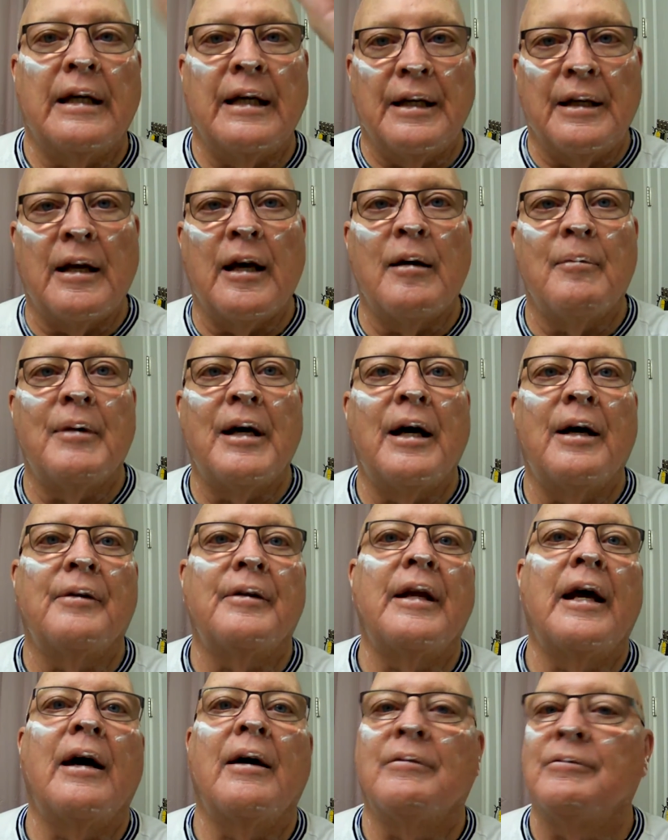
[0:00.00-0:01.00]
and I'm
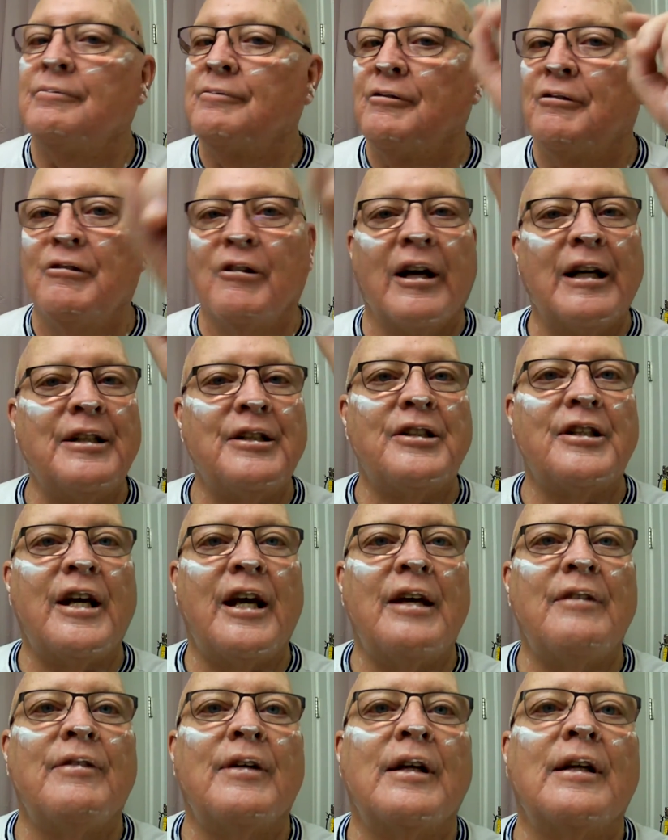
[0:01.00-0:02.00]
out now. Great
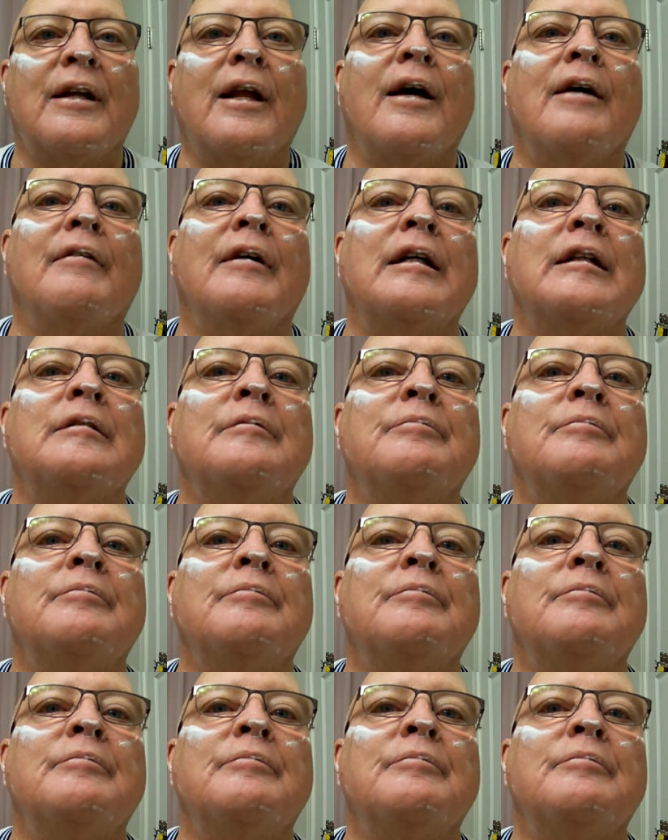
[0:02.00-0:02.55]
shave, I love it.